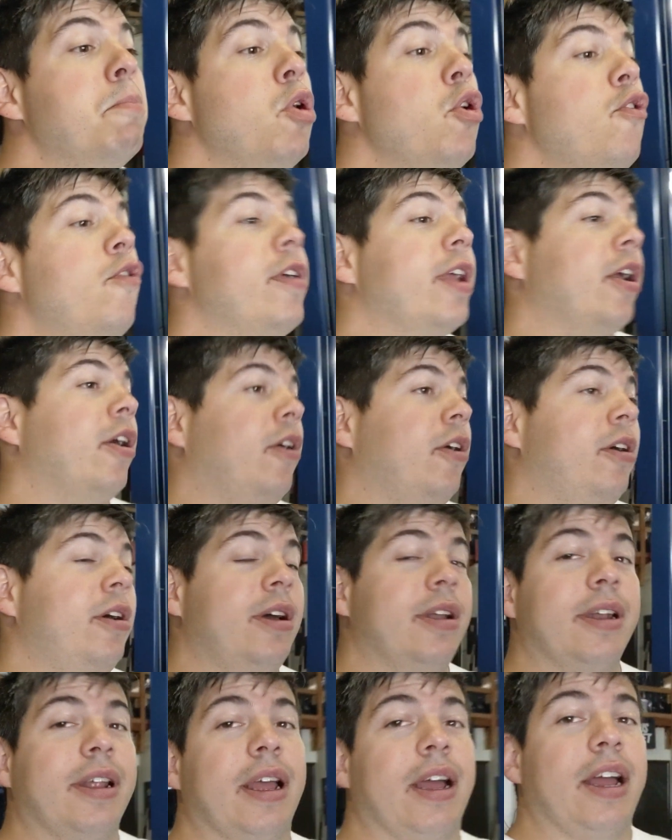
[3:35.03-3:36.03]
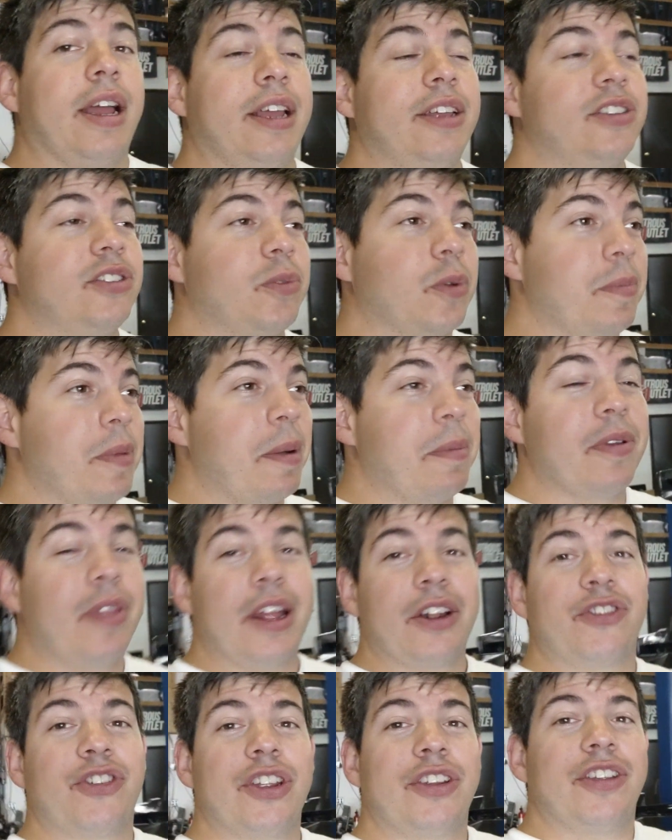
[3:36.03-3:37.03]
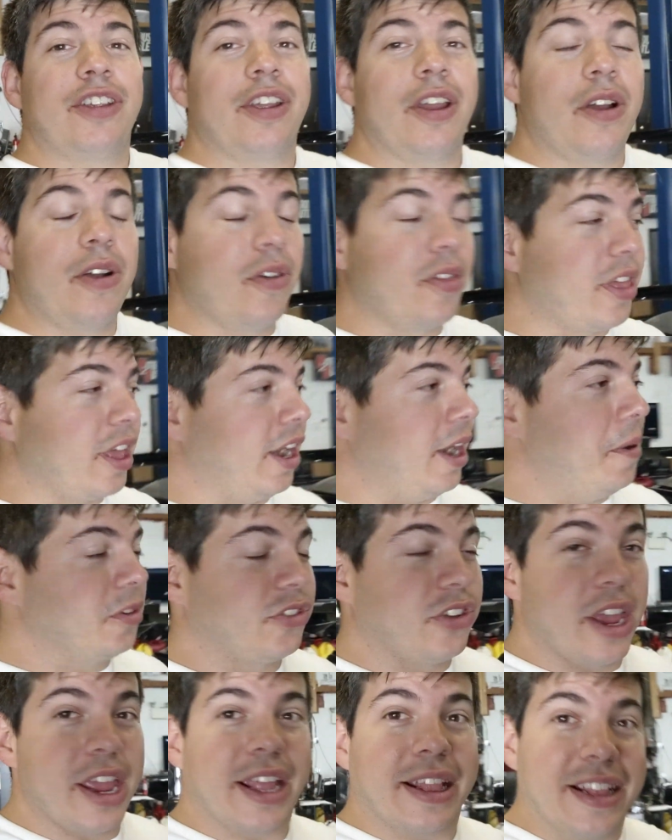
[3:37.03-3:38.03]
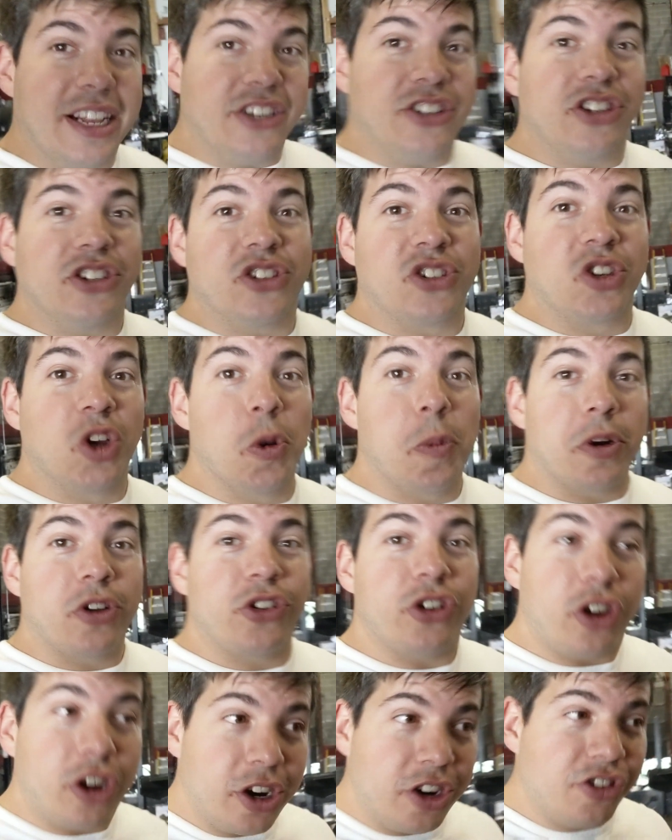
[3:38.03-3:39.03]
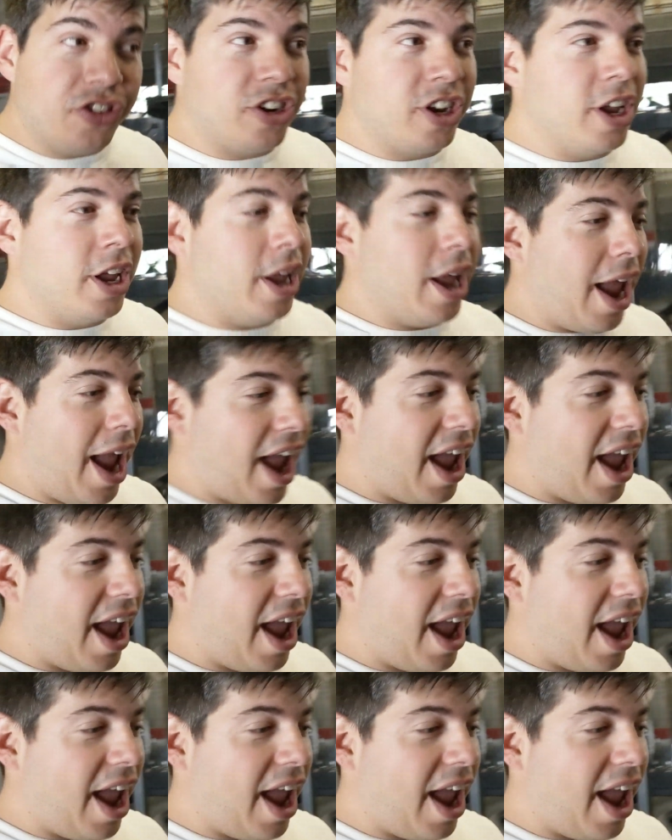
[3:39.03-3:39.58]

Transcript: moving on guys, remember that GTO that I was like, this is supercharged,